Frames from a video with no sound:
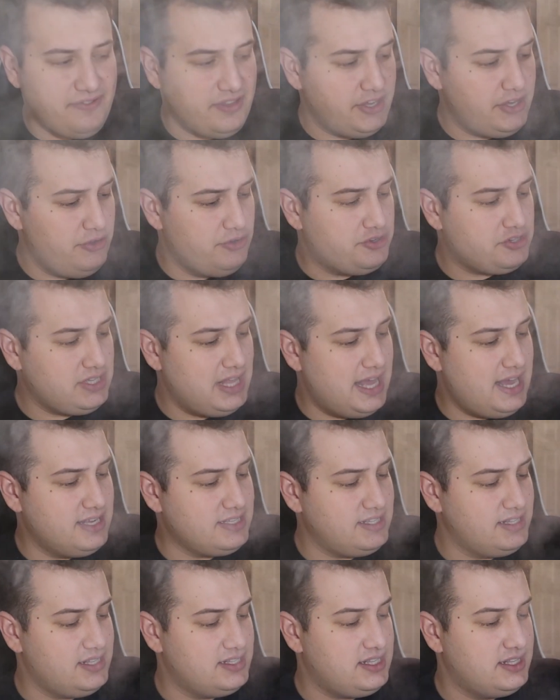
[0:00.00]
the huge
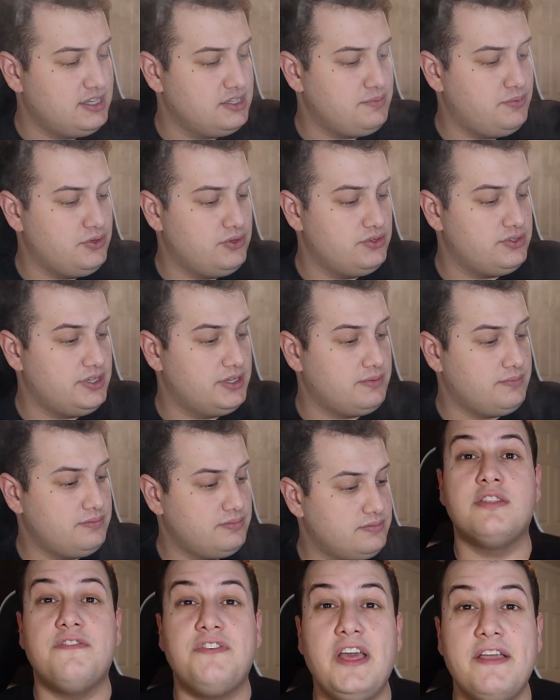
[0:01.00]
clouds that this thing is producing.
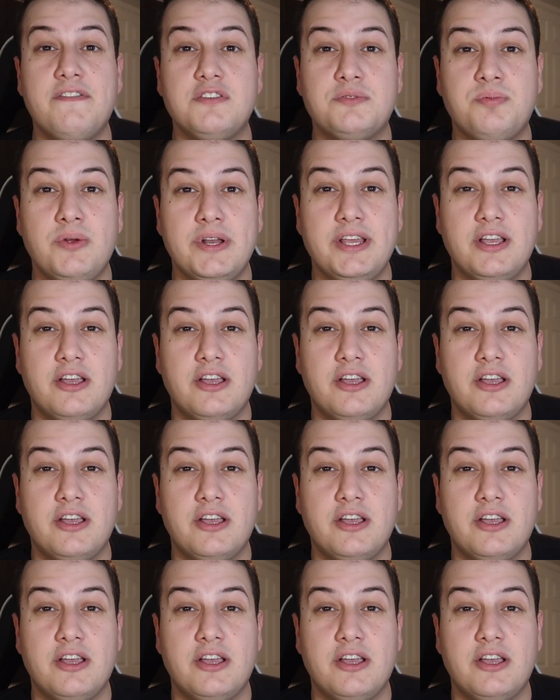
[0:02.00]
The flavor is pretty